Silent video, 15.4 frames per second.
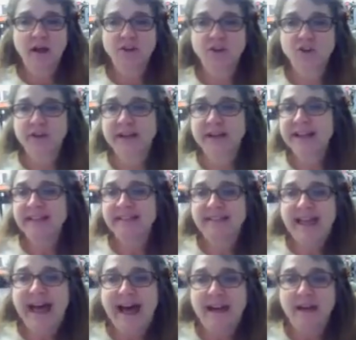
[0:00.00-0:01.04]
underneath
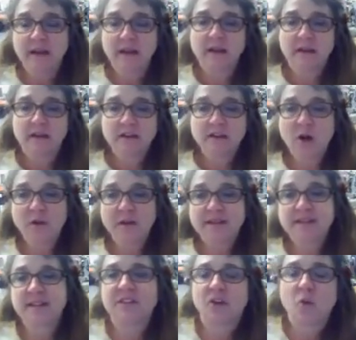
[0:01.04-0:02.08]
that,
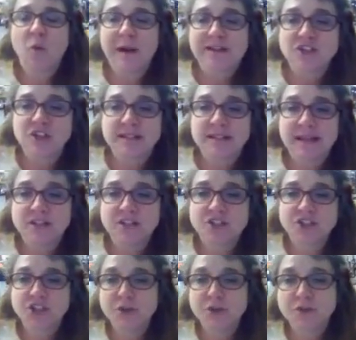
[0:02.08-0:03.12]
notice that the question
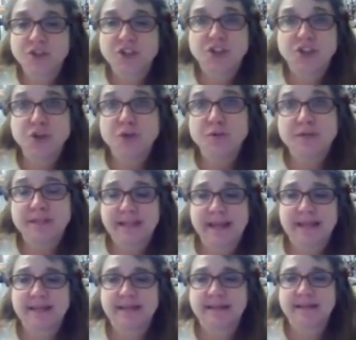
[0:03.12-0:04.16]
says choose two
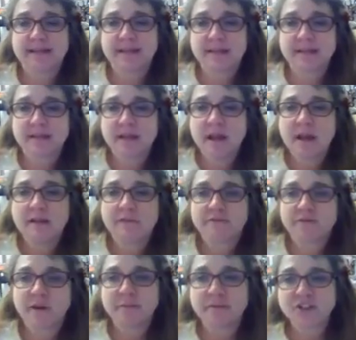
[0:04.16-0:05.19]
sentences
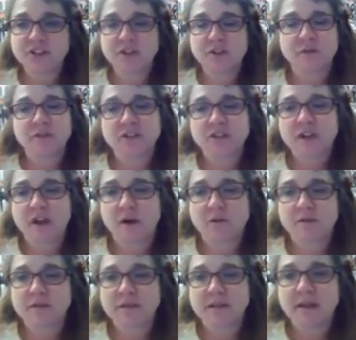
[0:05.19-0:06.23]
from the student's
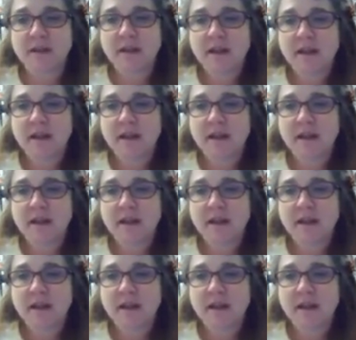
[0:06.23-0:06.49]
notes